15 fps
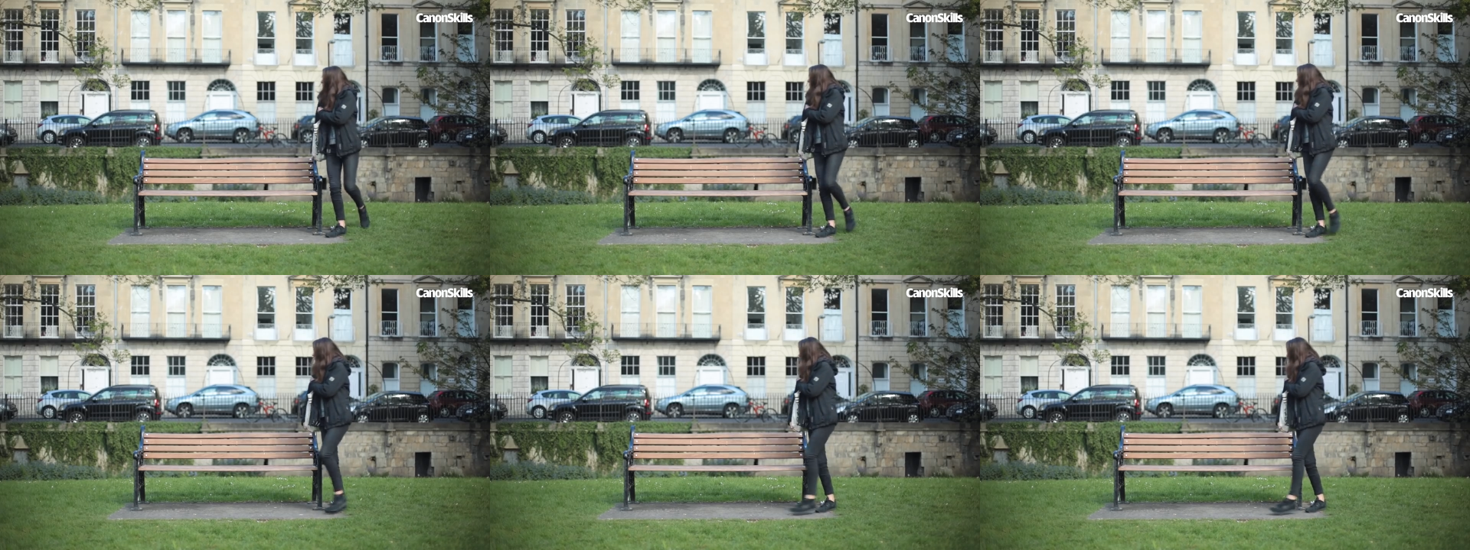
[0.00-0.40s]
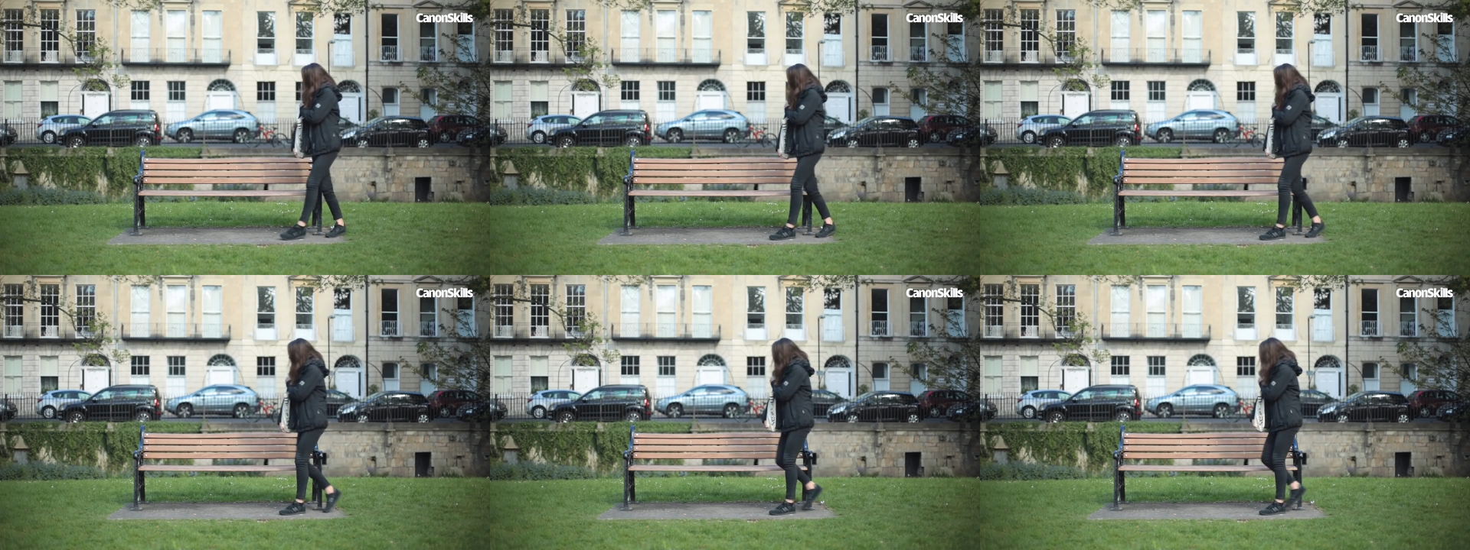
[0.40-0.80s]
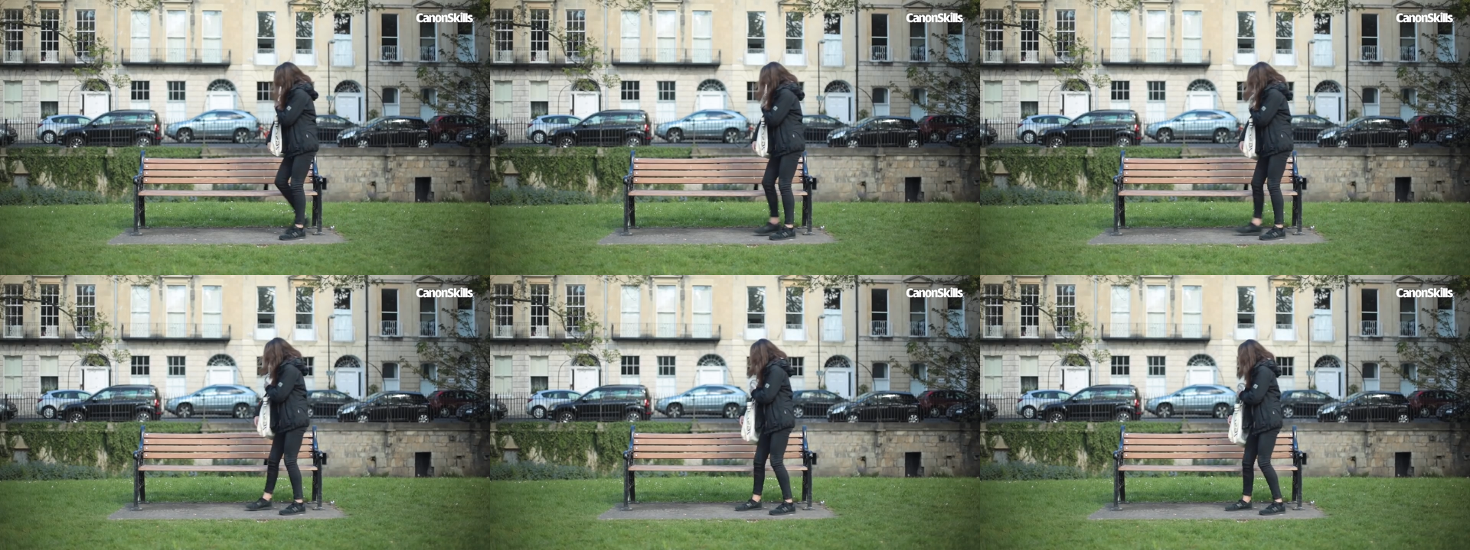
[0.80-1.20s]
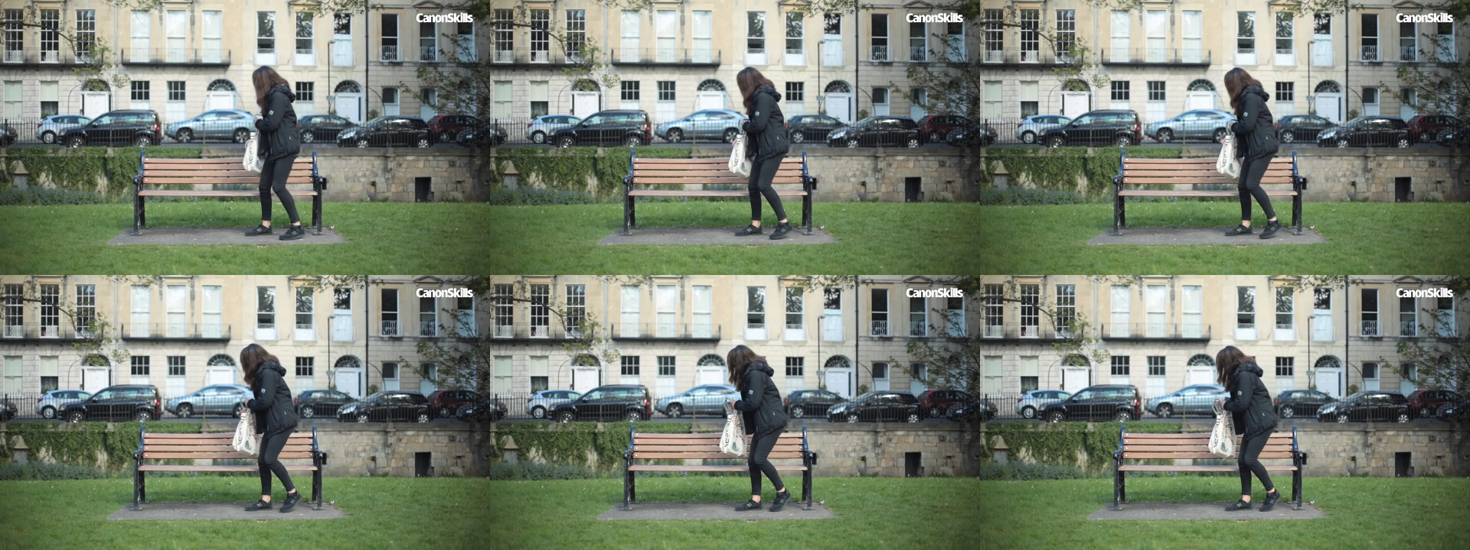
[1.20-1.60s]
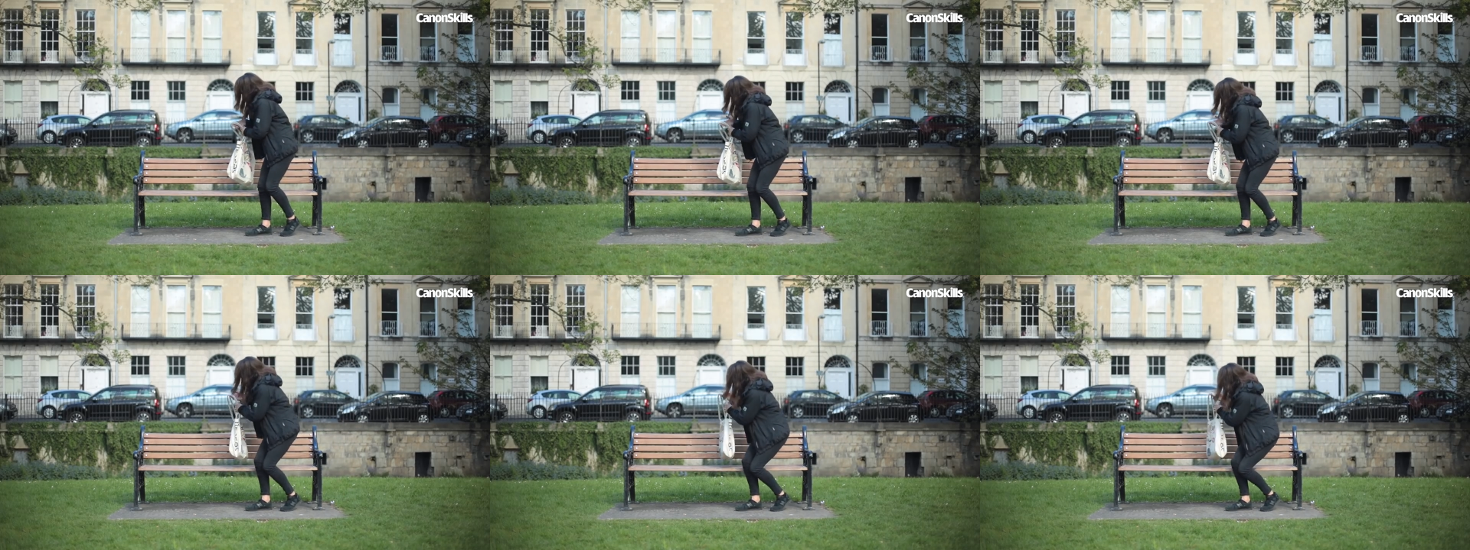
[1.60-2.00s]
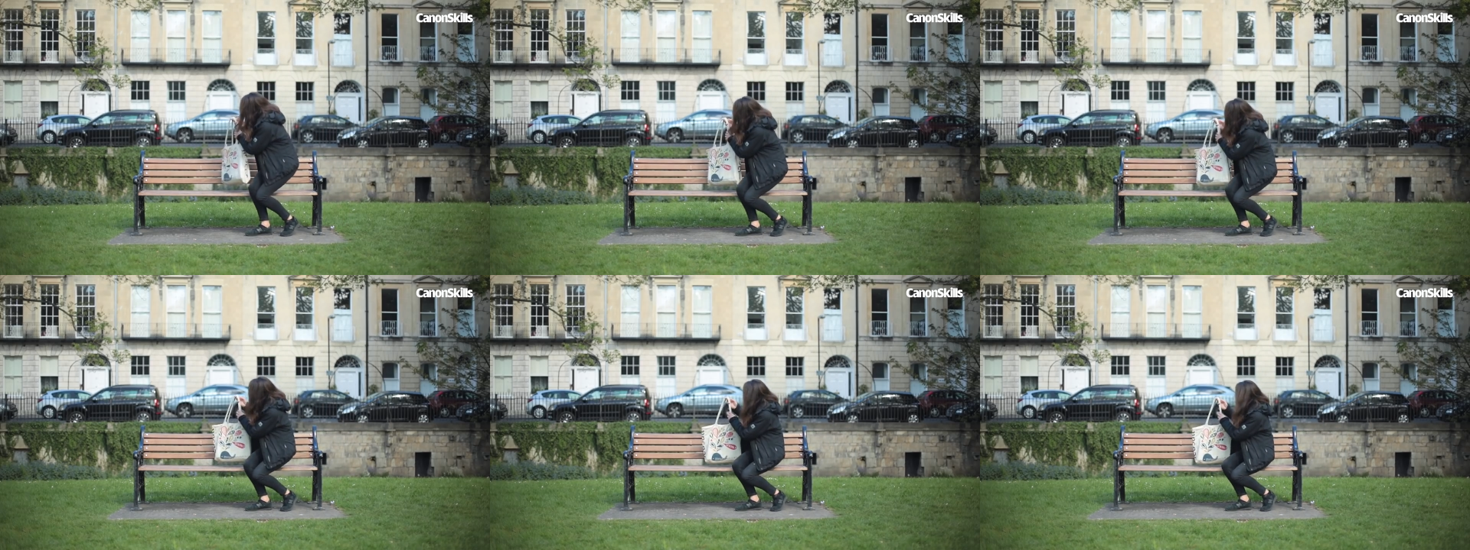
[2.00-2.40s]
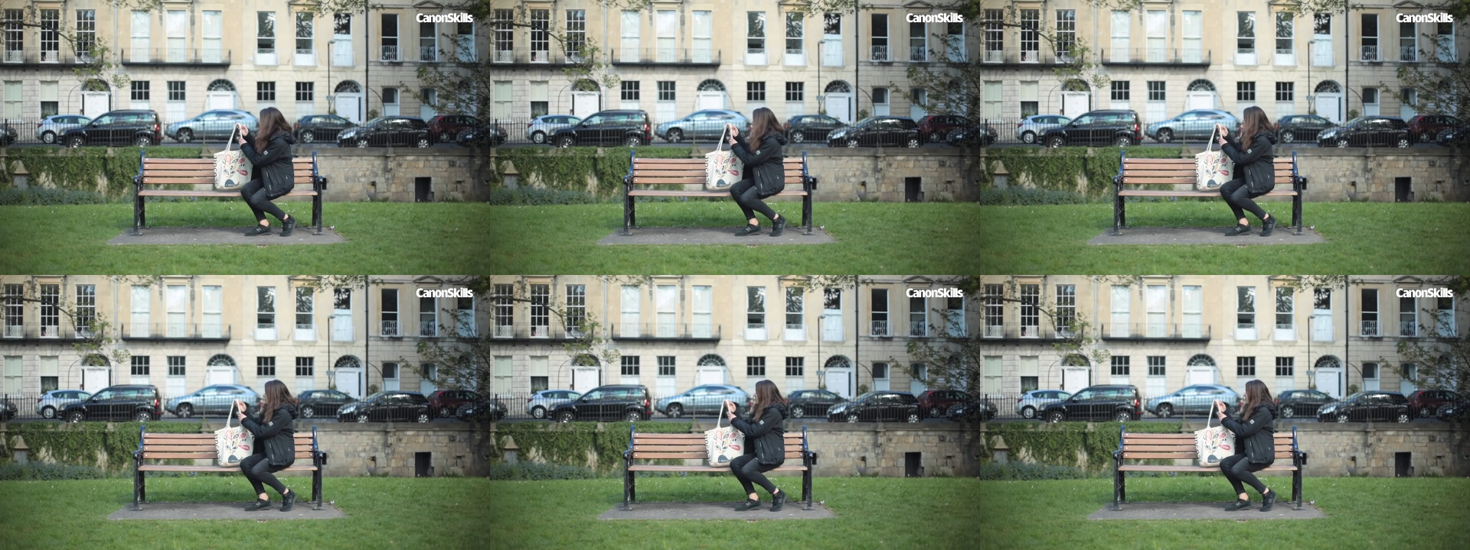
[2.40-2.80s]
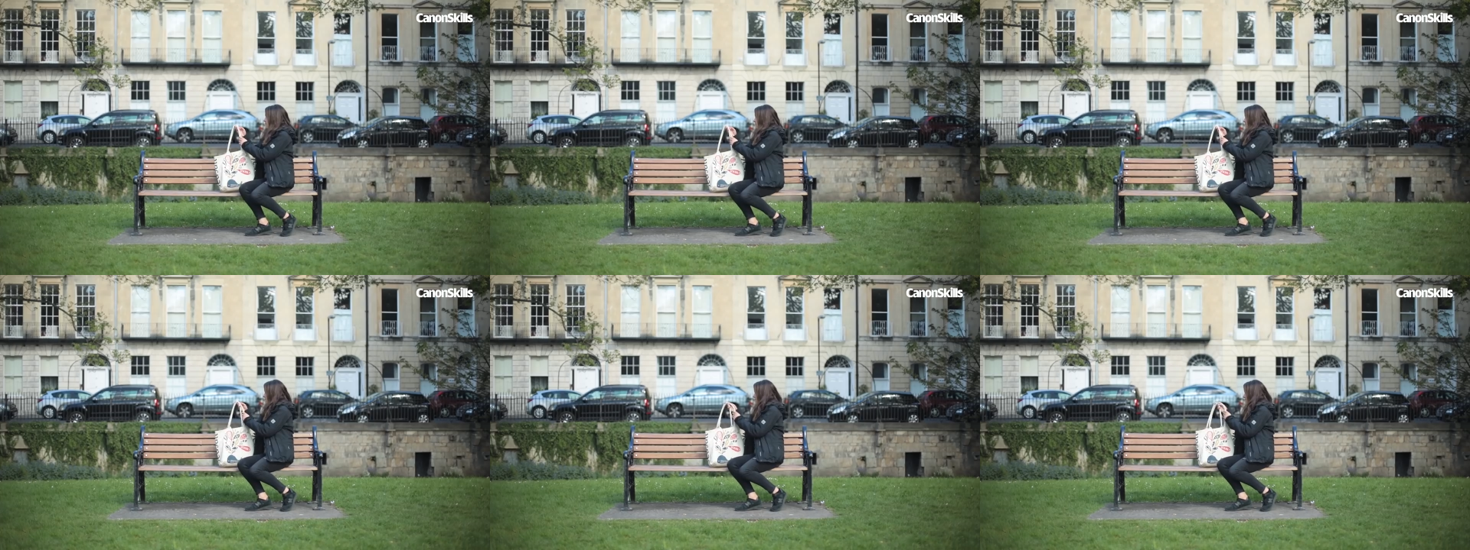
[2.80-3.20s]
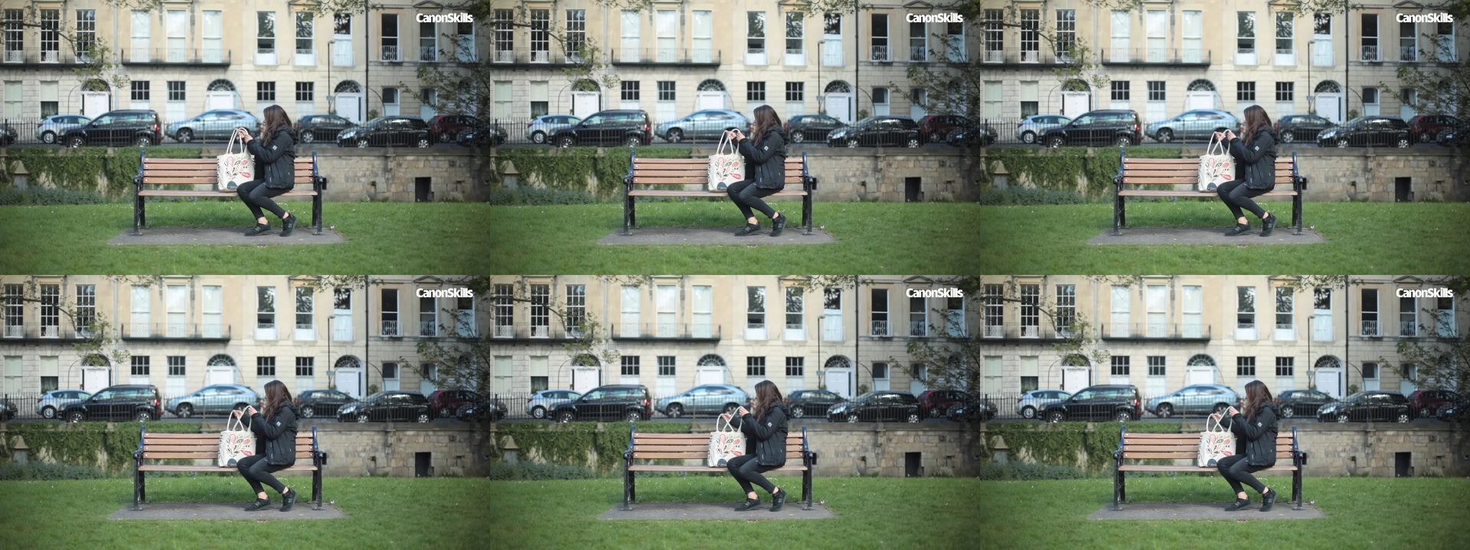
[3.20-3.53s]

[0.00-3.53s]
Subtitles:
[unreadable: no face in view]